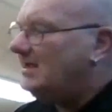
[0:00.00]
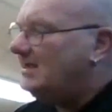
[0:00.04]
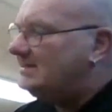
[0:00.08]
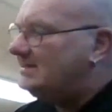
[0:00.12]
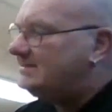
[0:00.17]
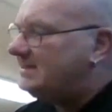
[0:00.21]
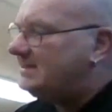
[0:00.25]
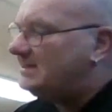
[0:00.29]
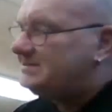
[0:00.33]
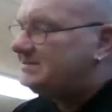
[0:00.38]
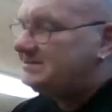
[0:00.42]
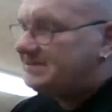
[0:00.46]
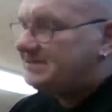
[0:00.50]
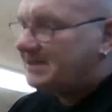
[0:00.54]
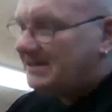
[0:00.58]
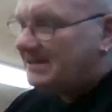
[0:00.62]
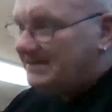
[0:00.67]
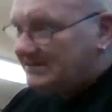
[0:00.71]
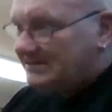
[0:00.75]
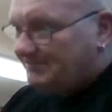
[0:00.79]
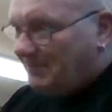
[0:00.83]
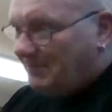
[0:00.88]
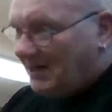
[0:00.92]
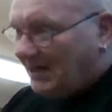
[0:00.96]
He said,
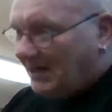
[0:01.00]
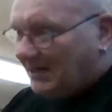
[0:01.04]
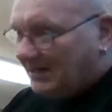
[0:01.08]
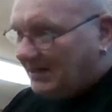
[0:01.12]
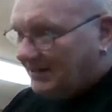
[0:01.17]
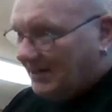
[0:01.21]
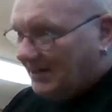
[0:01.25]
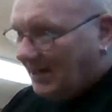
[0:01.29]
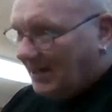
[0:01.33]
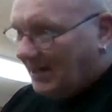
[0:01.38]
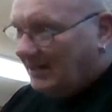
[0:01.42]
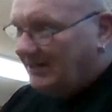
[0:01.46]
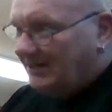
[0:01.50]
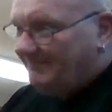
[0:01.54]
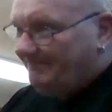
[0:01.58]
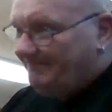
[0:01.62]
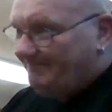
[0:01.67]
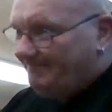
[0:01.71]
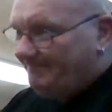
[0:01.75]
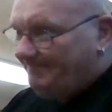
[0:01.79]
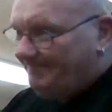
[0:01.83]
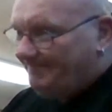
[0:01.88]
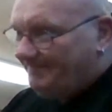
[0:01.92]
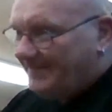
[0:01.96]
Sting's playing there.
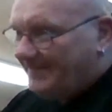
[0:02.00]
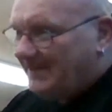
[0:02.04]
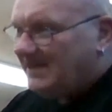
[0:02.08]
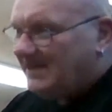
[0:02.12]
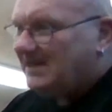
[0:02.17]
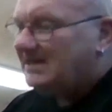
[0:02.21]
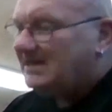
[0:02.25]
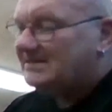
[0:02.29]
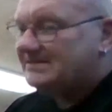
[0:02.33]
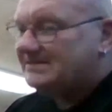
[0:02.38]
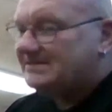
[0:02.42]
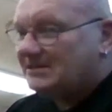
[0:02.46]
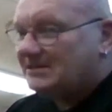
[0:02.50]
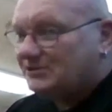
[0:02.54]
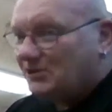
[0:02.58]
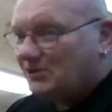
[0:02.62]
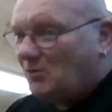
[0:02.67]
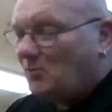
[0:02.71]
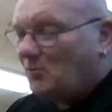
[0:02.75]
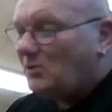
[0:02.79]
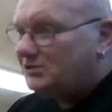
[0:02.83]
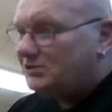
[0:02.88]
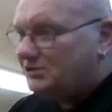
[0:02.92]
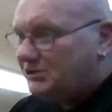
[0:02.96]
He said,
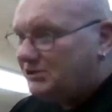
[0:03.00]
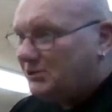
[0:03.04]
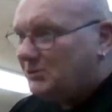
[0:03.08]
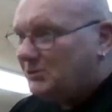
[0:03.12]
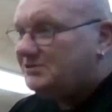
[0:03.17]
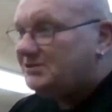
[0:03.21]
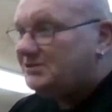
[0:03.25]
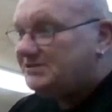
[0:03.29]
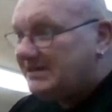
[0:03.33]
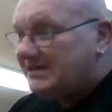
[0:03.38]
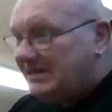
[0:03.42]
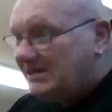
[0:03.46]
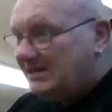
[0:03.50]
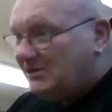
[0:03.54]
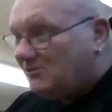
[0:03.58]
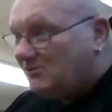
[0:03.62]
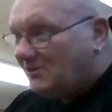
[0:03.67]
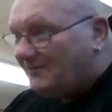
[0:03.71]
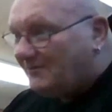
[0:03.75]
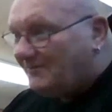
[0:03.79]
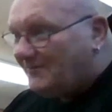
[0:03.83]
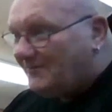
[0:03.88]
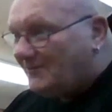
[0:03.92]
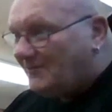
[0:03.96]
and I want you to
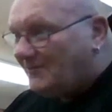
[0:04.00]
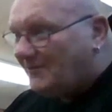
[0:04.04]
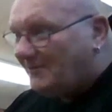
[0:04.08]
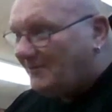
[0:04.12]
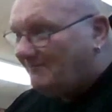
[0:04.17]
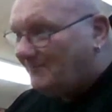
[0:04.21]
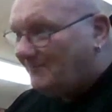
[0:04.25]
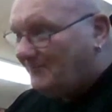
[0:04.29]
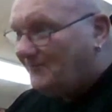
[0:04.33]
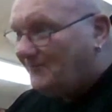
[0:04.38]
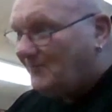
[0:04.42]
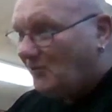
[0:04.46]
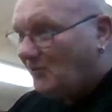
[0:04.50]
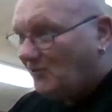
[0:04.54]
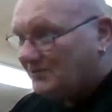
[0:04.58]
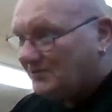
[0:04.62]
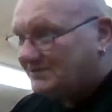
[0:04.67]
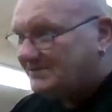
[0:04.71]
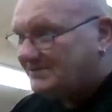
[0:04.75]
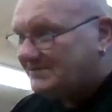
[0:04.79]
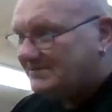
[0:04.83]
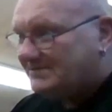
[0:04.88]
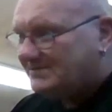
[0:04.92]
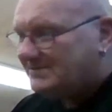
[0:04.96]
decoy for
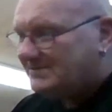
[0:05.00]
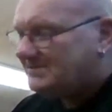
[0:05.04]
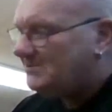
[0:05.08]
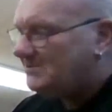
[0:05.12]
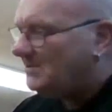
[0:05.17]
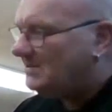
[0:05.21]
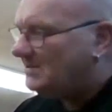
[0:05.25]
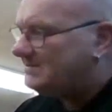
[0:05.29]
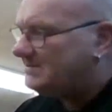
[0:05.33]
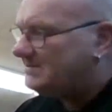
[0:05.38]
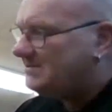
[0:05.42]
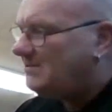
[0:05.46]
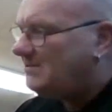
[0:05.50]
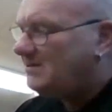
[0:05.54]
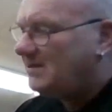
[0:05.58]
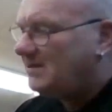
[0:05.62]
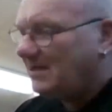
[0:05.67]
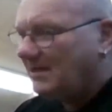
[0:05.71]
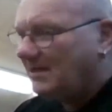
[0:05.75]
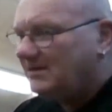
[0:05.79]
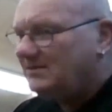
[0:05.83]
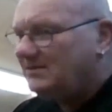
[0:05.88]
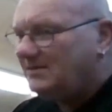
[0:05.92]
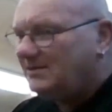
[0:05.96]
us. So I said,
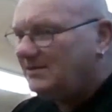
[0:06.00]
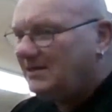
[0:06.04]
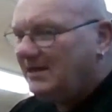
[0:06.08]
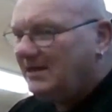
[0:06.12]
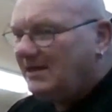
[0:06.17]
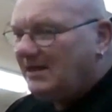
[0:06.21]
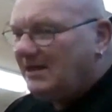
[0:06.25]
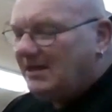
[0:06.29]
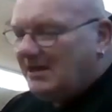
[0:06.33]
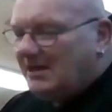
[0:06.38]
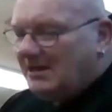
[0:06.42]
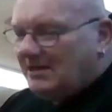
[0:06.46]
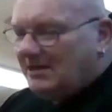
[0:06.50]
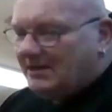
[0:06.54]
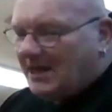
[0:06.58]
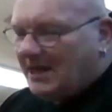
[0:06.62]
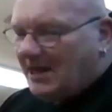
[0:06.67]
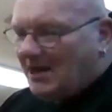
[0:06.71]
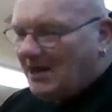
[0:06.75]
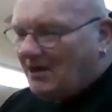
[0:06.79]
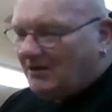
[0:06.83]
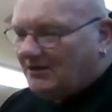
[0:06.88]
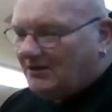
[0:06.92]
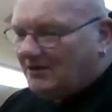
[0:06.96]
okay.
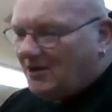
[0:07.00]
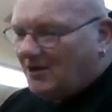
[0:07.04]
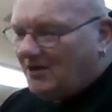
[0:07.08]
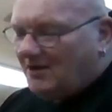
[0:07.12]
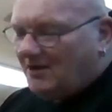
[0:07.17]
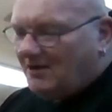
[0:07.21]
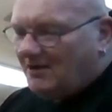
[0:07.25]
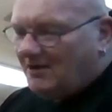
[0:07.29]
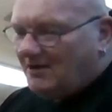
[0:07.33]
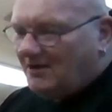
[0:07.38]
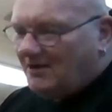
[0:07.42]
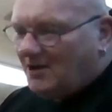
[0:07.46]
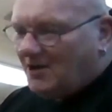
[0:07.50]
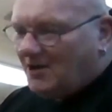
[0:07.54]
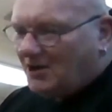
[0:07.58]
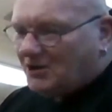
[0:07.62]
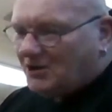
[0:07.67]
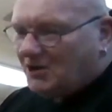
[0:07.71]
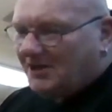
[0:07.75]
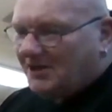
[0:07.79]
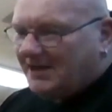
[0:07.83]
Now I